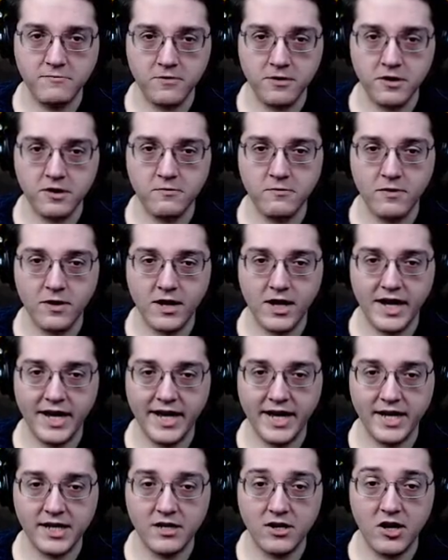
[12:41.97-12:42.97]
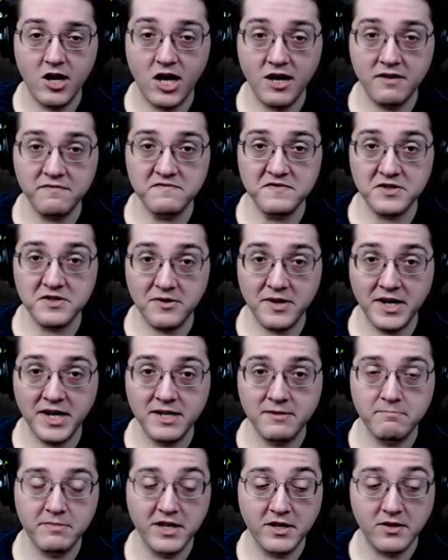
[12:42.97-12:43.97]
work where I had off screen
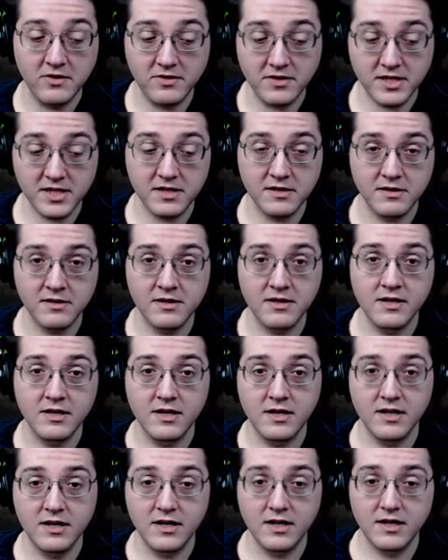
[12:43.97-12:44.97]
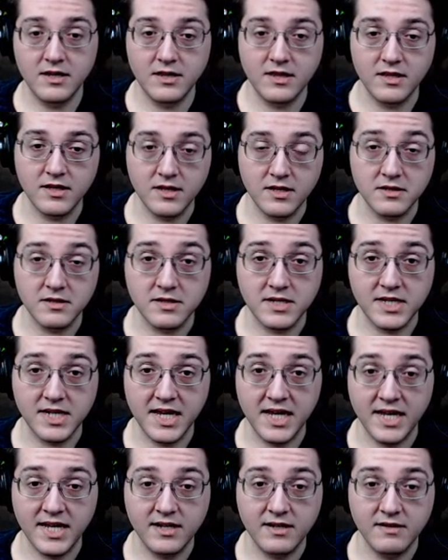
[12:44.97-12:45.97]
built the
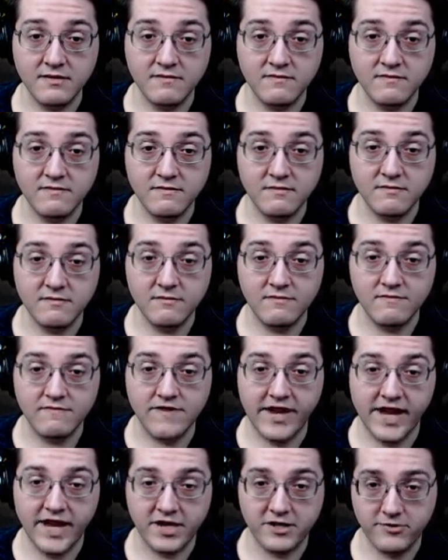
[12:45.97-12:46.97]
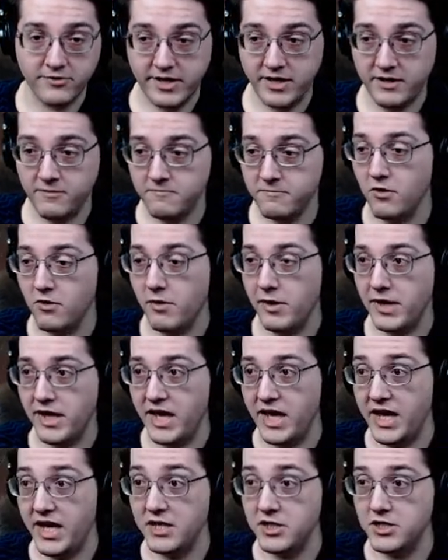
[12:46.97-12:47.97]
tin factory going
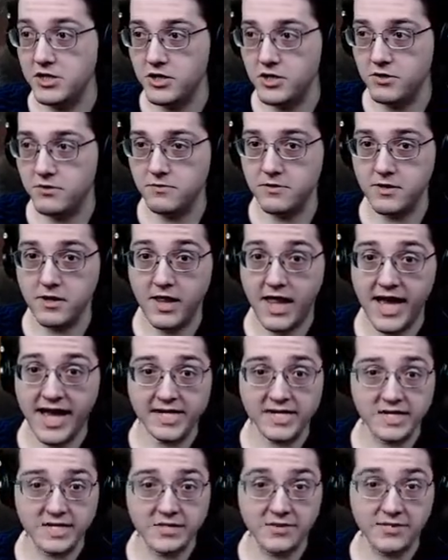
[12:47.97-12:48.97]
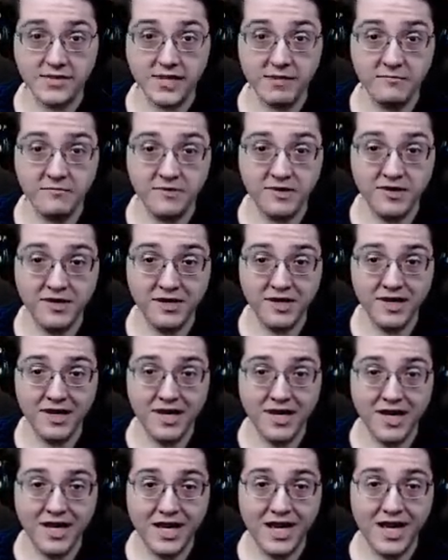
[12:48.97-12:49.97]
into the last stream.
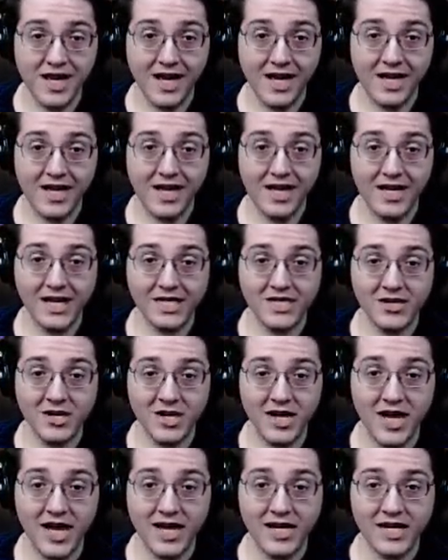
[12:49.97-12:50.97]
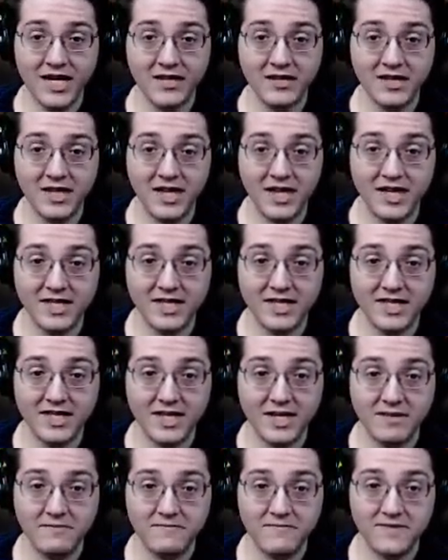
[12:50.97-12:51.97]
I, I sort of had done this.
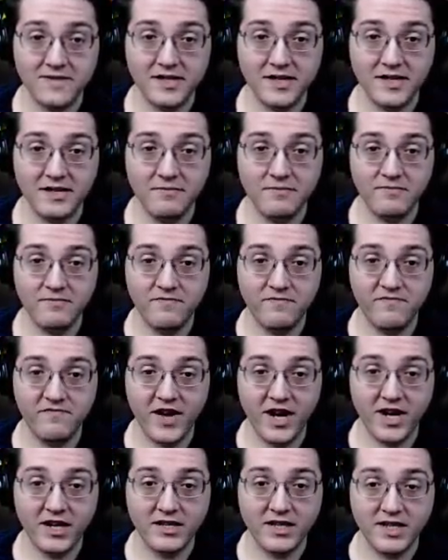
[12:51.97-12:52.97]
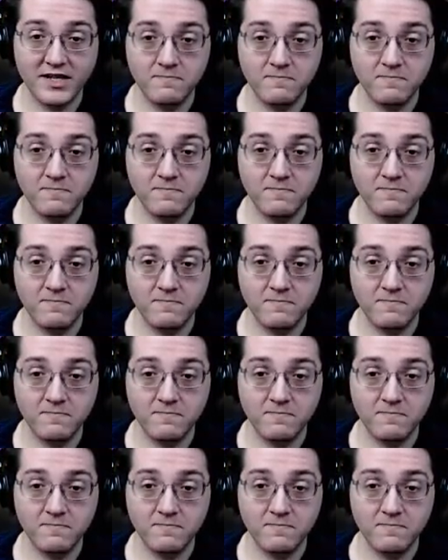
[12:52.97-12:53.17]
It's a fairly